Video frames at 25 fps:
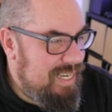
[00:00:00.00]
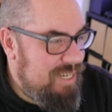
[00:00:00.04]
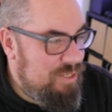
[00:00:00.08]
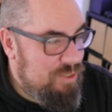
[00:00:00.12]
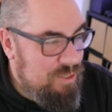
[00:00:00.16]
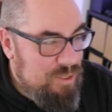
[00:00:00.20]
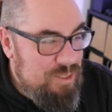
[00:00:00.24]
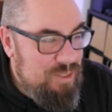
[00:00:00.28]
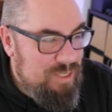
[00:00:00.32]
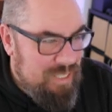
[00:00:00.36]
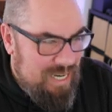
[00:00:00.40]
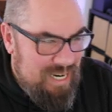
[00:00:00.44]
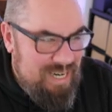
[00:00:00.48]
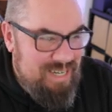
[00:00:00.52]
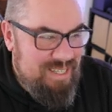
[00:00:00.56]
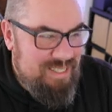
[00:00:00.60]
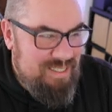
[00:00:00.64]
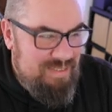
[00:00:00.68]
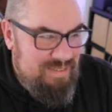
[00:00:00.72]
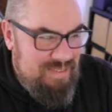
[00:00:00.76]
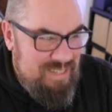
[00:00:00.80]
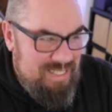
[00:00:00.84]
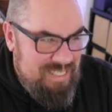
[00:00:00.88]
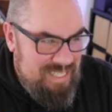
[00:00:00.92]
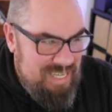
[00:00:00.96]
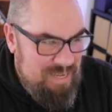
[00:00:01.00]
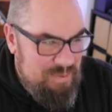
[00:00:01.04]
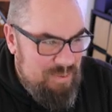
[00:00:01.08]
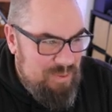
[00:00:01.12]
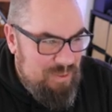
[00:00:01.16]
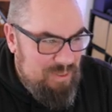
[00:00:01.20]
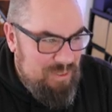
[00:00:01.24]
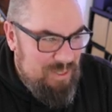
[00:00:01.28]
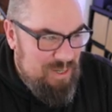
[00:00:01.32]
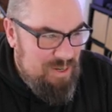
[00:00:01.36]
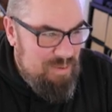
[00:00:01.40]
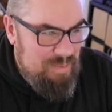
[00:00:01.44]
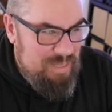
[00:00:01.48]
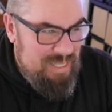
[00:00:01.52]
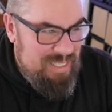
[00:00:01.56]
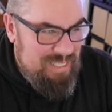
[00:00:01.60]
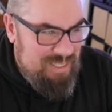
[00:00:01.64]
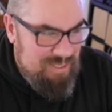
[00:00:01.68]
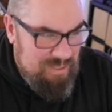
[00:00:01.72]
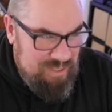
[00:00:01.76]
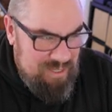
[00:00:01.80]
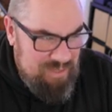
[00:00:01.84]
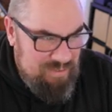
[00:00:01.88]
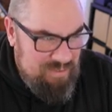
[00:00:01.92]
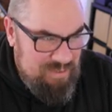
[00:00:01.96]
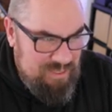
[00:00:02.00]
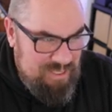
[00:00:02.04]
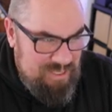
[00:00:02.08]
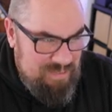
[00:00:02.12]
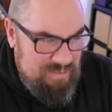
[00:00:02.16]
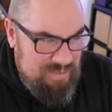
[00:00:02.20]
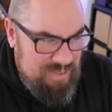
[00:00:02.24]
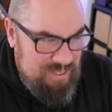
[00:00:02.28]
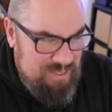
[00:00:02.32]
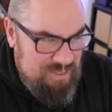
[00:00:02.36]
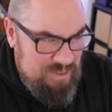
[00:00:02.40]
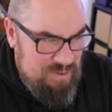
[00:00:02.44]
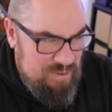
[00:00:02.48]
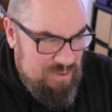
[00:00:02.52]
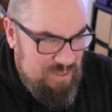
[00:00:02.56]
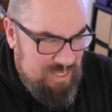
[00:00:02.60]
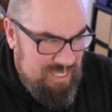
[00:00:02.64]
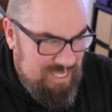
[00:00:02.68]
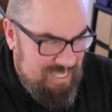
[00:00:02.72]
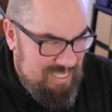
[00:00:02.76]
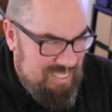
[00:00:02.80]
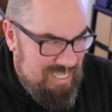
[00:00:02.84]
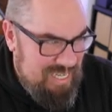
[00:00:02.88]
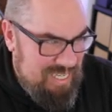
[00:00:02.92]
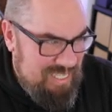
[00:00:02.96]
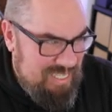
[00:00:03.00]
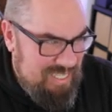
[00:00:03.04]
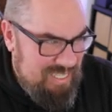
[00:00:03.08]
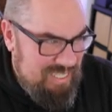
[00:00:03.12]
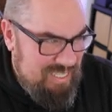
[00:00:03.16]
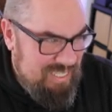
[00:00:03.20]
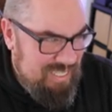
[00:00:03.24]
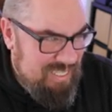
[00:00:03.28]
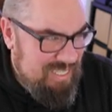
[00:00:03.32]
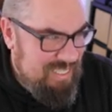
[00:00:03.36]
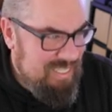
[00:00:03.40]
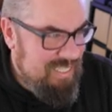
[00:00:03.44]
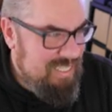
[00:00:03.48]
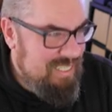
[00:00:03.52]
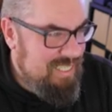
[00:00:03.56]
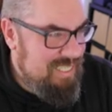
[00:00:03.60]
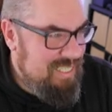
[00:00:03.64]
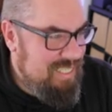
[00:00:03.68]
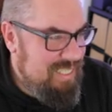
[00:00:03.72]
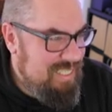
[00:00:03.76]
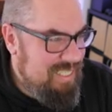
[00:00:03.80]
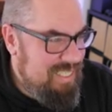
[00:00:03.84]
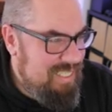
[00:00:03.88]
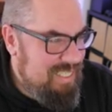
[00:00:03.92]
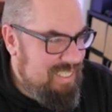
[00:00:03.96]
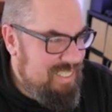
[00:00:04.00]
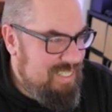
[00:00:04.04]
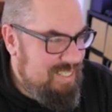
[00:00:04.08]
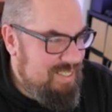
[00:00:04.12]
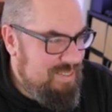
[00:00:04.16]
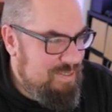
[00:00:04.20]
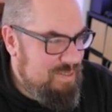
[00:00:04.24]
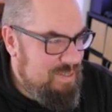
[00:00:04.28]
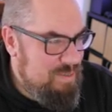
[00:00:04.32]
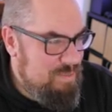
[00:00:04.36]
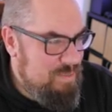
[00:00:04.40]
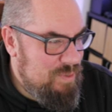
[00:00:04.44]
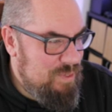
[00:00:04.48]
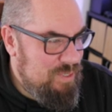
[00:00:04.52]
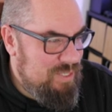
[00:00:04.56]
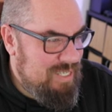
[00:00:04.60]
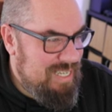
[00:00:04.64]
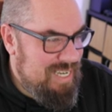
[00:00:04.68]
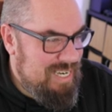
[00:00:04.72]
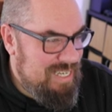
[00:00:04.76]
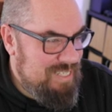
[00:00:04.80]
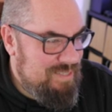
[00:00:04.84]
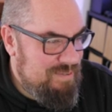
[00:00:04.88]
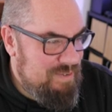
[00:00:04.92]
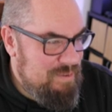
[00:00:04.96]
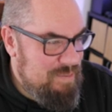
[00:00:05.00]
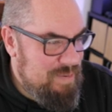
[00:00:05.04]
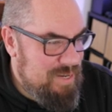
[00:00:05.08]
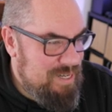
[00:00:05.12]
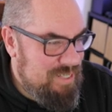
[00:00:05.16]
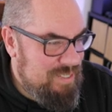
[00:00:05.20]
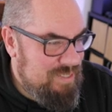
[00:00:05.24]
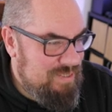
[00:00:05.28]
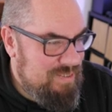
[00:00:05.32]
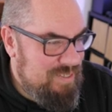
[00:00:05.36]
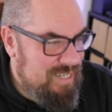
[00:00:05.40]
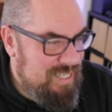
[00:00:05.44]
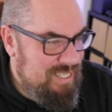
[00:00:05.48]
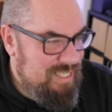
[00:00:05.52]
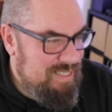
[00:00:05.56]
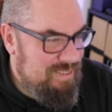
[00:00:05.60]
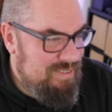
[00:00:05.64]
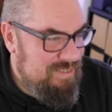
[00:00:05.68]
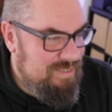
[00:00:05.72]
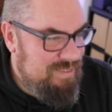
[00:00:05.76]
Are you tired of the same old hobbies, looking for something new and exciting? Cut to a montage of the person trying,